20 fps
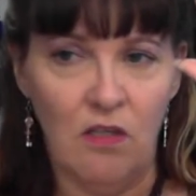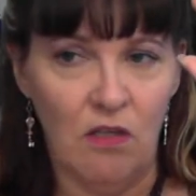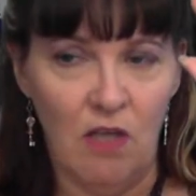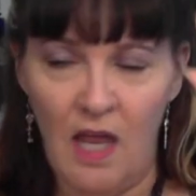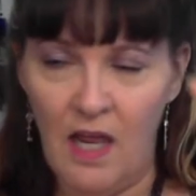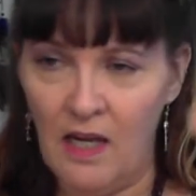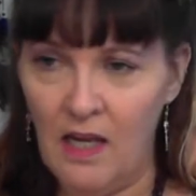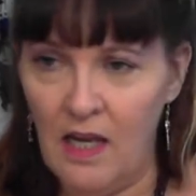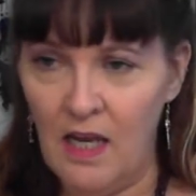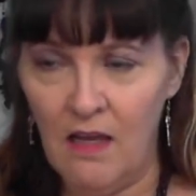
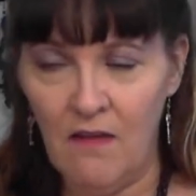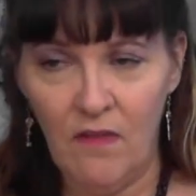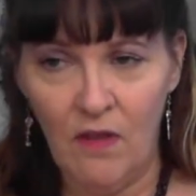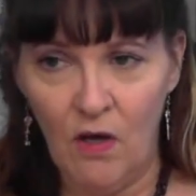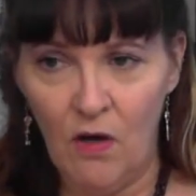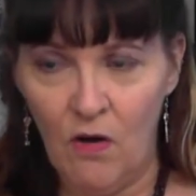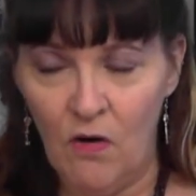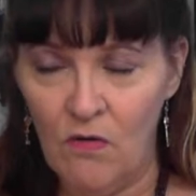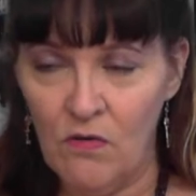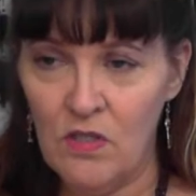any of
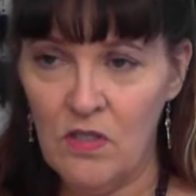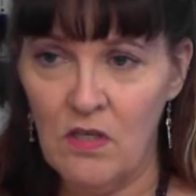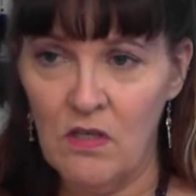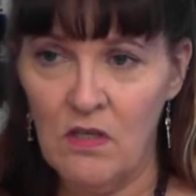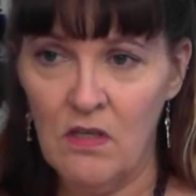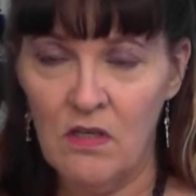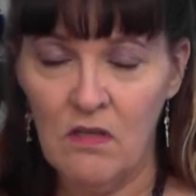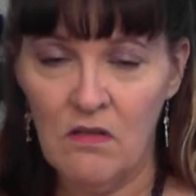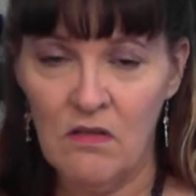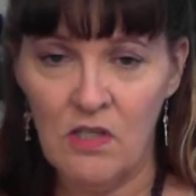those,
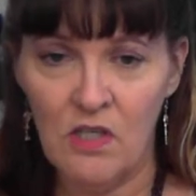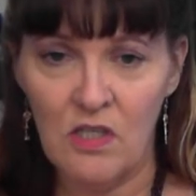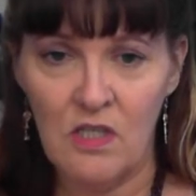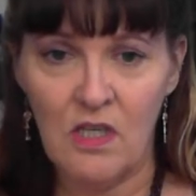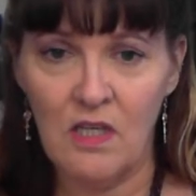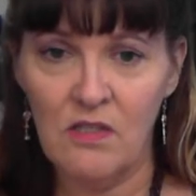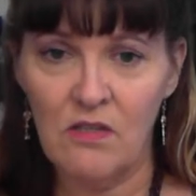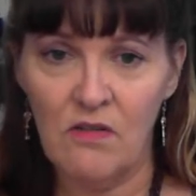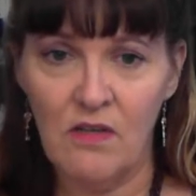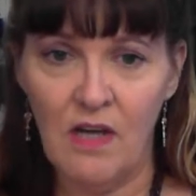just
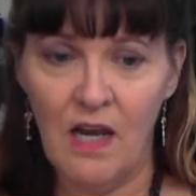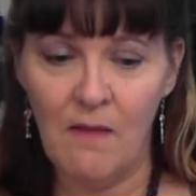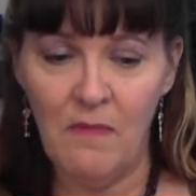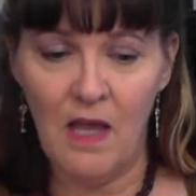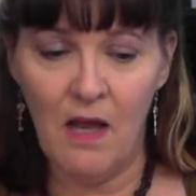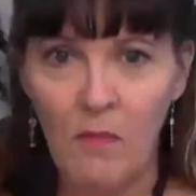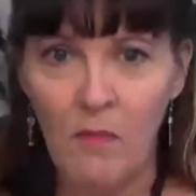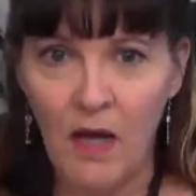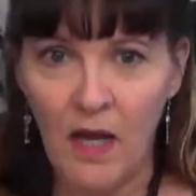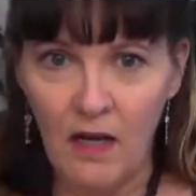because they're named
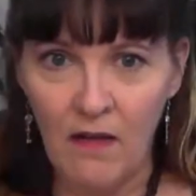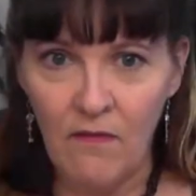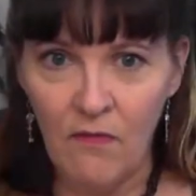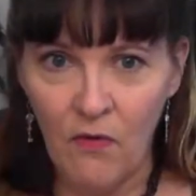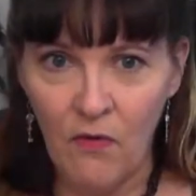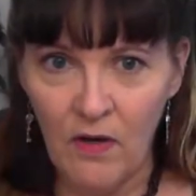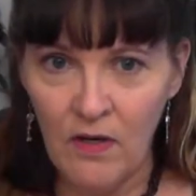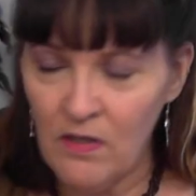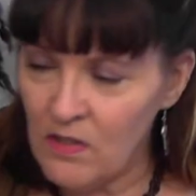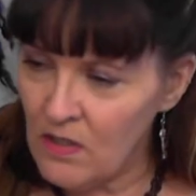that Mighty
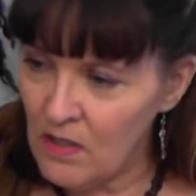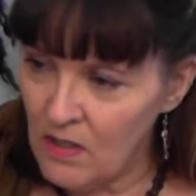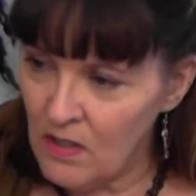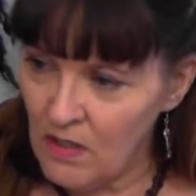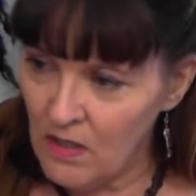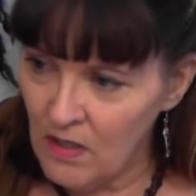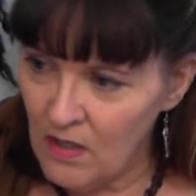Voice.